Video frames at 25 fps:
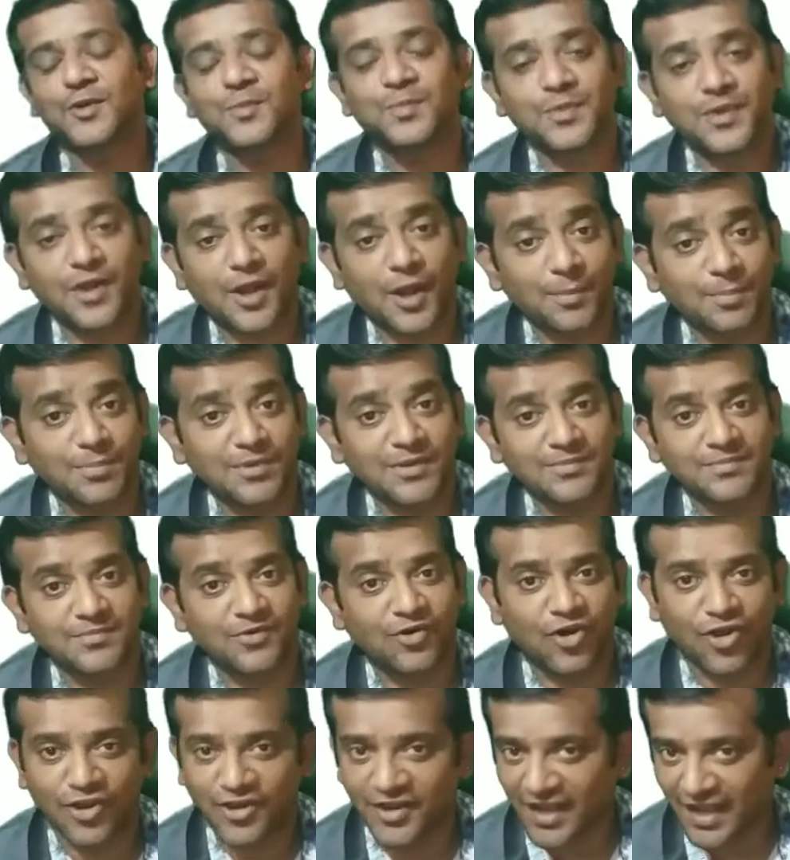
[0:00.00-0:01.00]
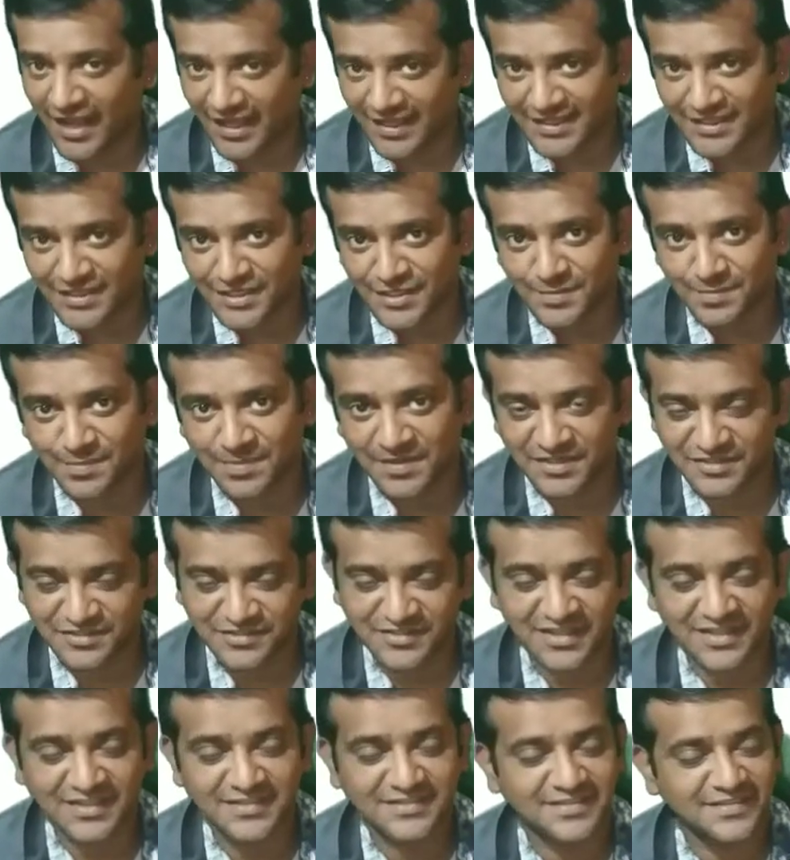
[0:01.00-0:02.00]
problem on hire
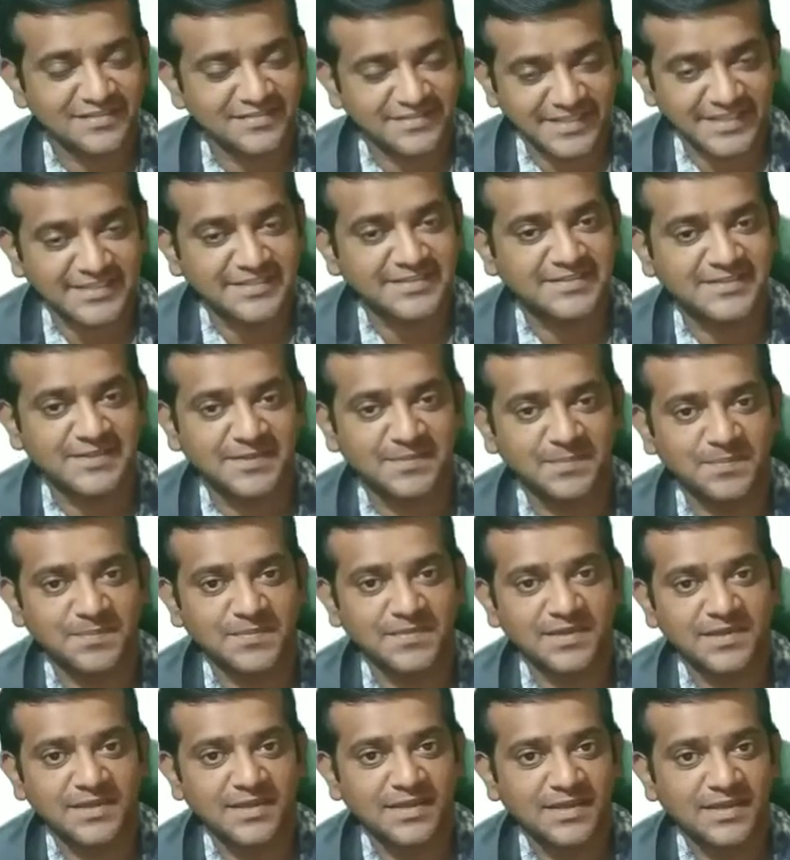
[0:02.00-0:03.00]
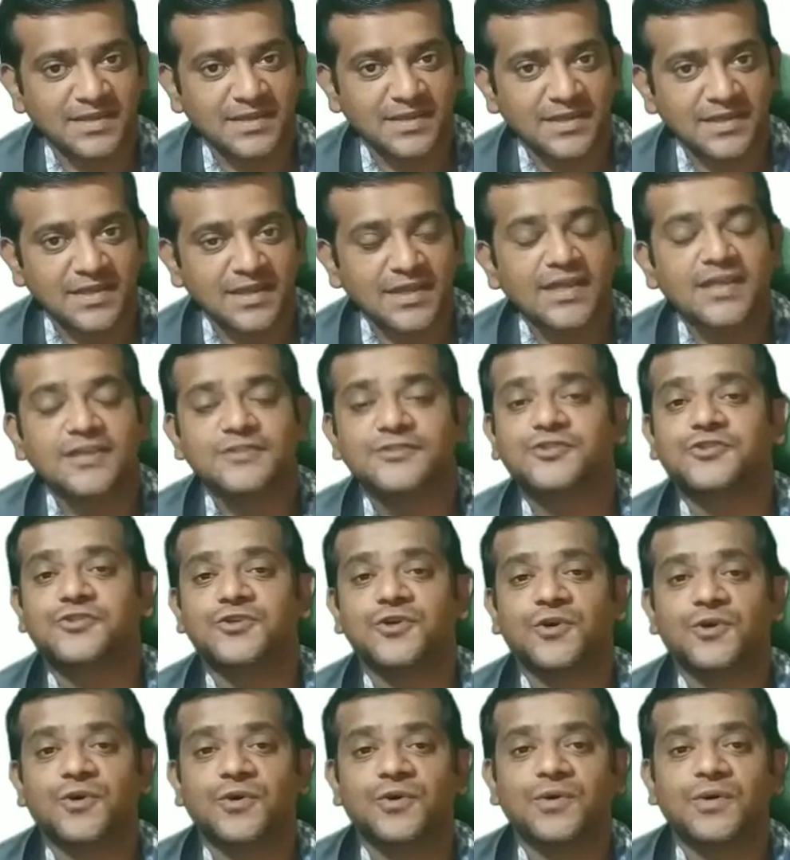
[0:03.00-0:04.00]
purchase system.
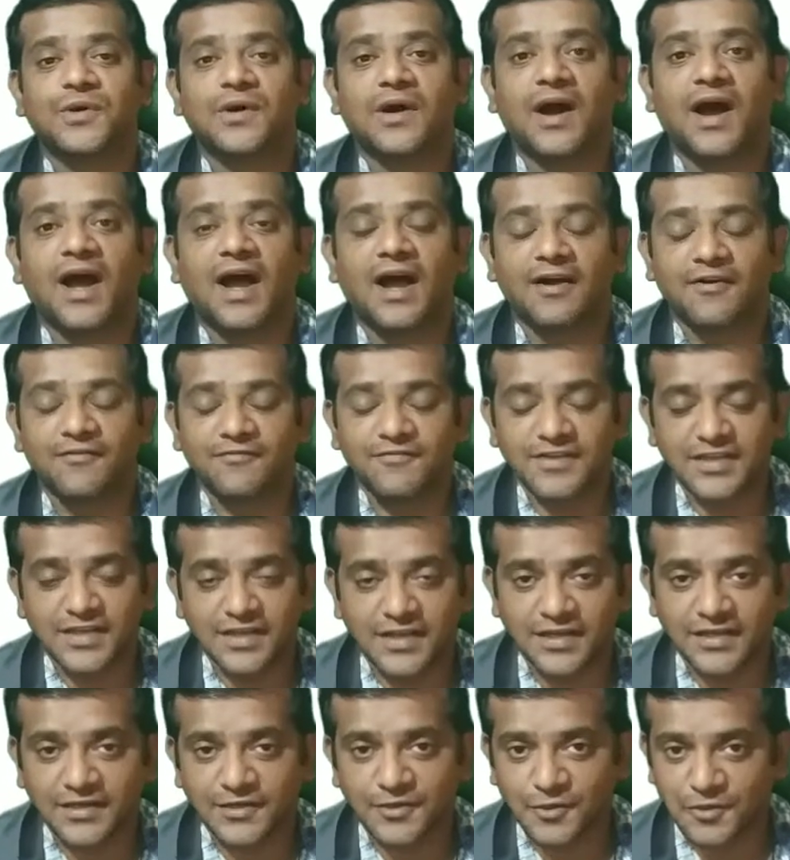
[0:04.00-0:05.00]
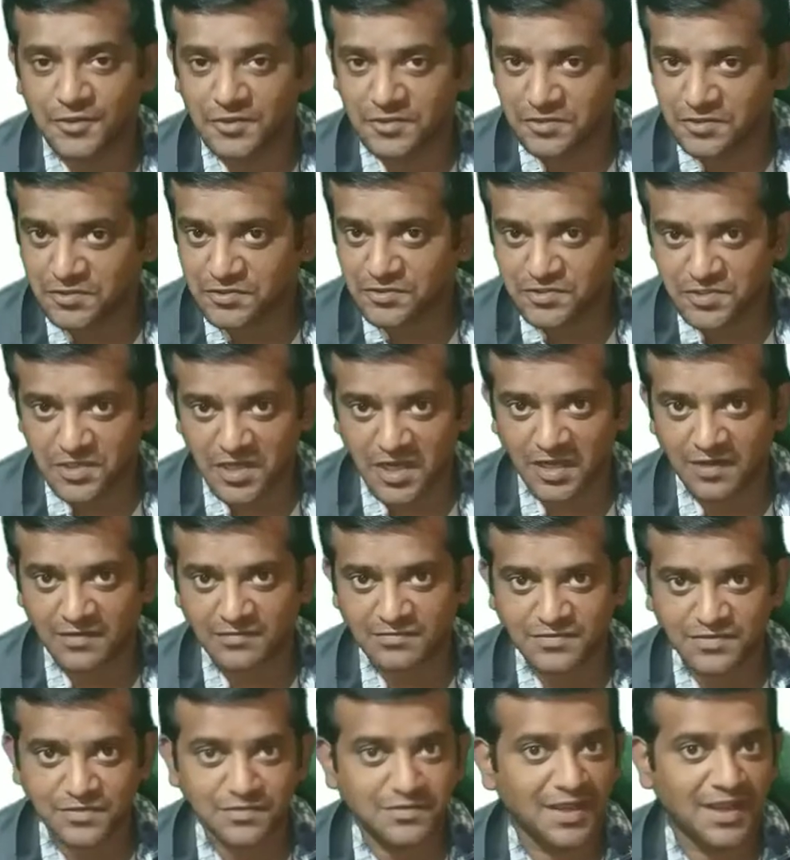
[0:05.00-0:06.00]
So we are going to
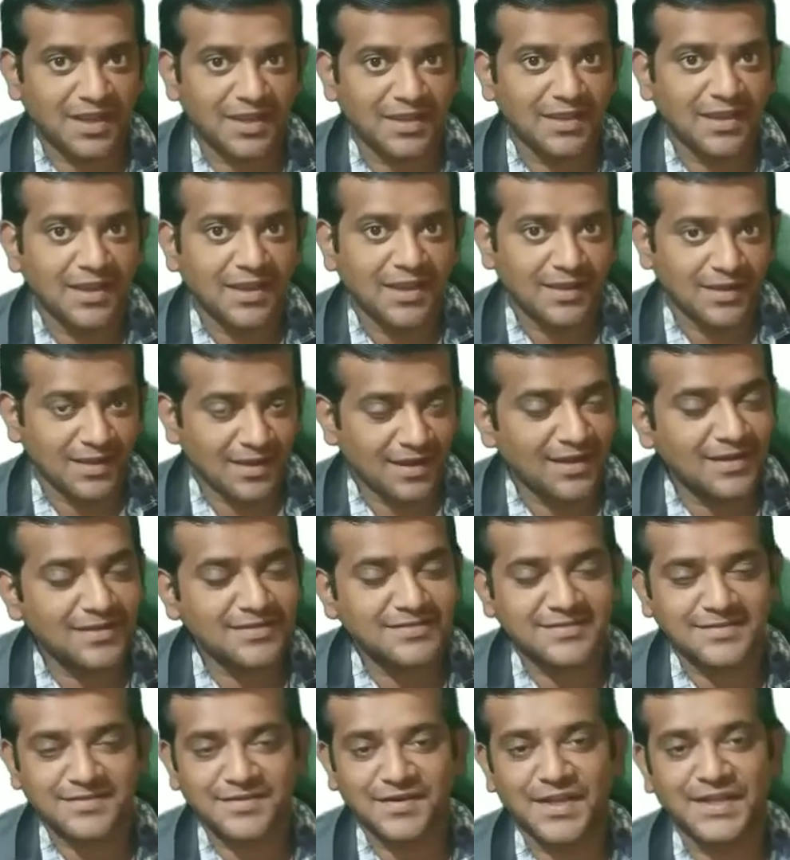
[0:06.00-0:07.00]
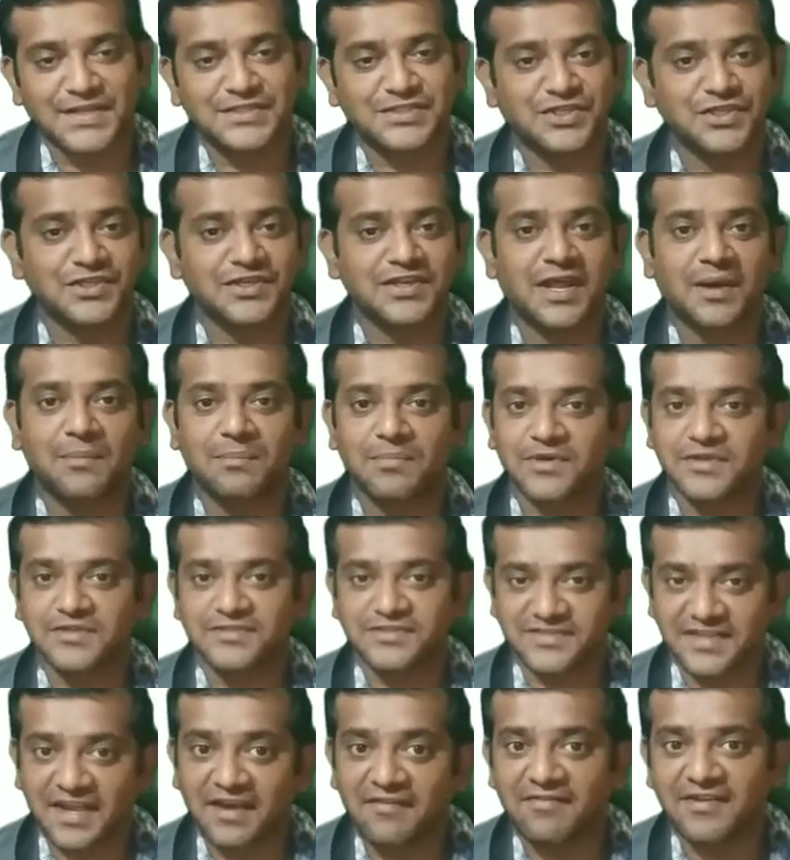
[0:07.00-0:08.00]
solve today illustration number
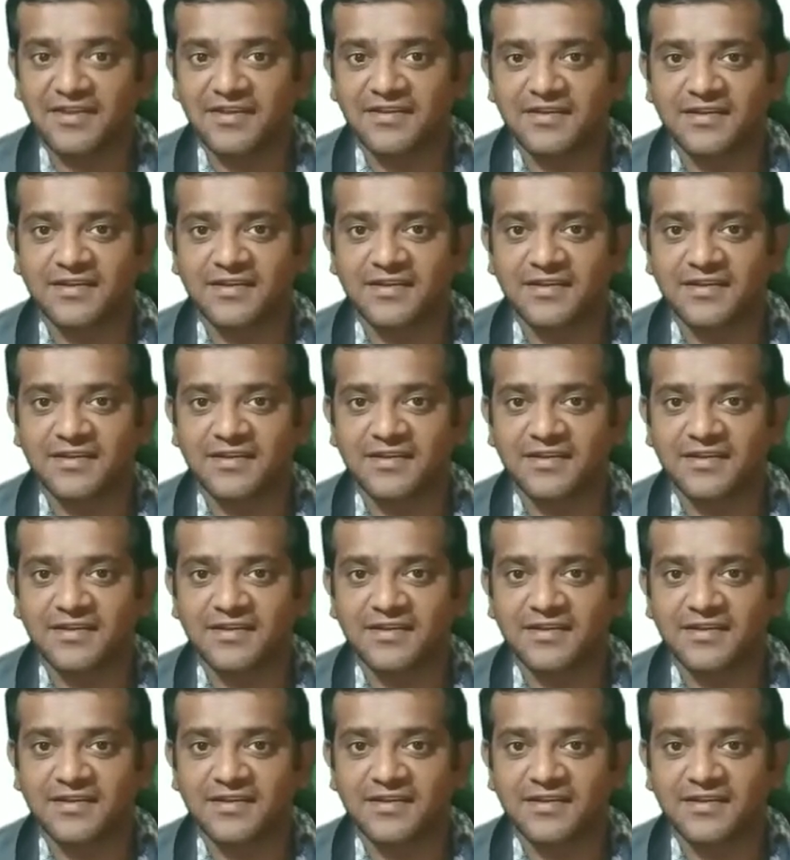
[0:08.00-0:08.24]
7.